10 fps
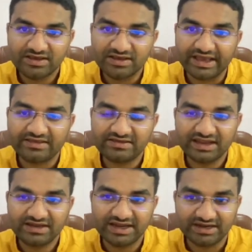
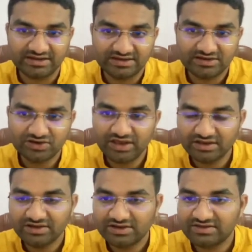extended
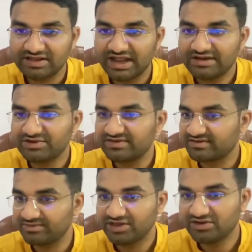
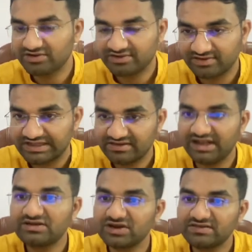syllabus, because it's
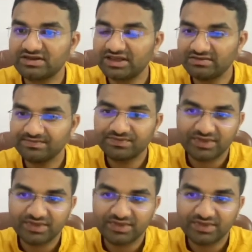interesting.